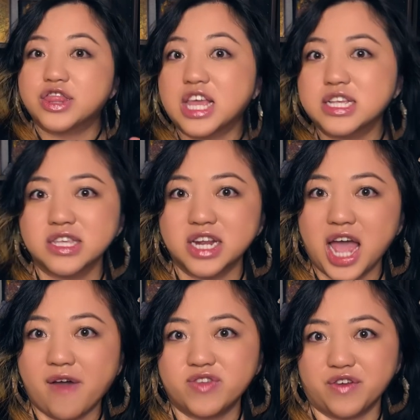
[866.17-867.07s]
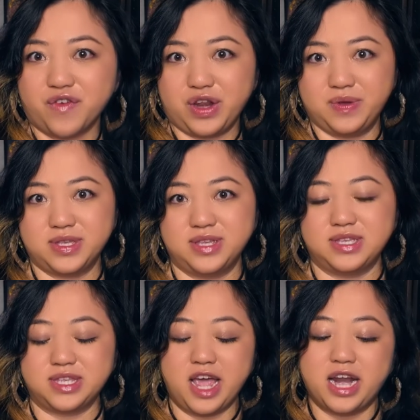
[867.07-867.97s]
Things can have different
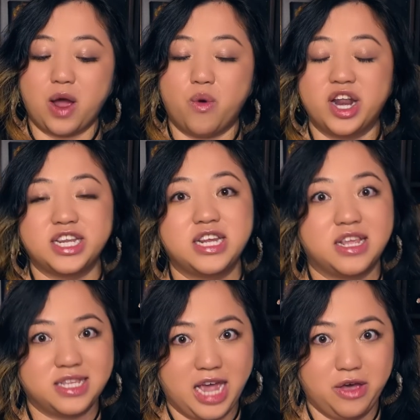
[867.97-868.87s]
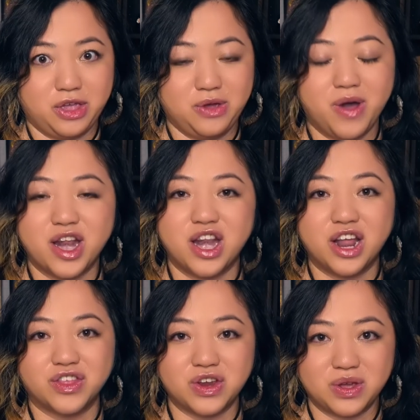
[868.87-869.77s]
uses, and I want to tell you
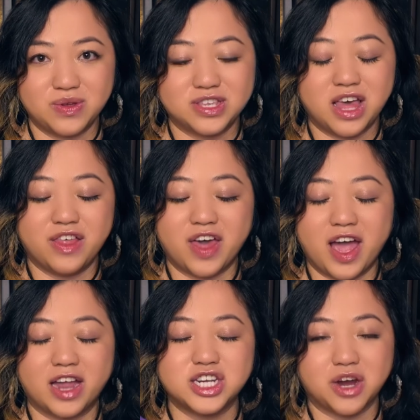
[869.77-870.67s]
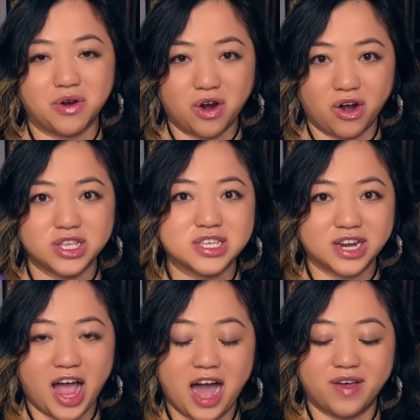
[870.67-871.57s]
another use that tarot cards
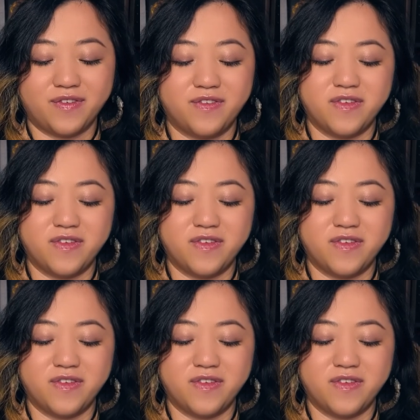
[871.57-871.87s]
can have.